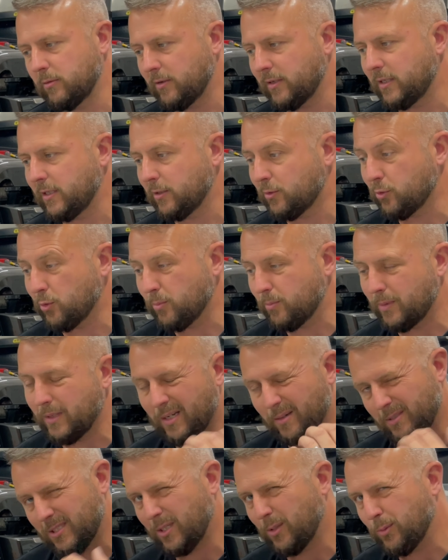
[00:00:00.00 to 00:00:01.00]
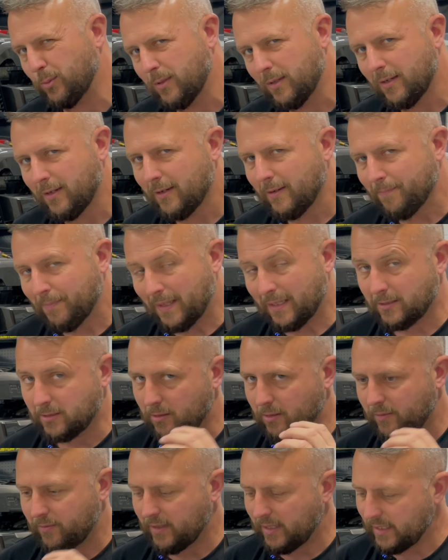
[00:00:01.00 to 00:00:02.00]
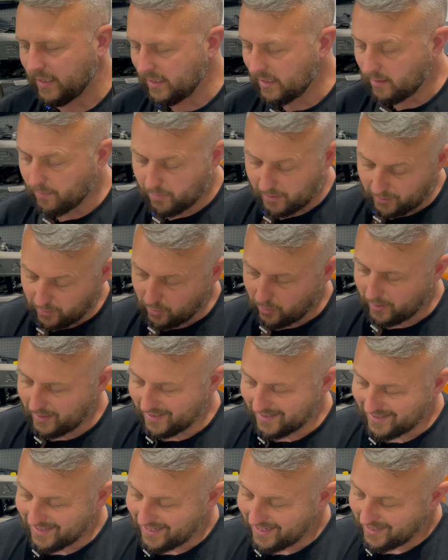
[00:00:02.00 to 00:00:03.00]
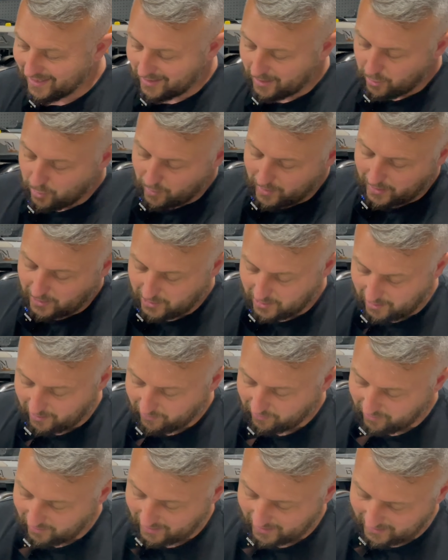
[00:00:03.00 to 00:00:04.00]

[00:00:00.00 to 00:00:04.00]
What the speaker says: rid of the chrome, but I still love that era, but not in the new age stuff.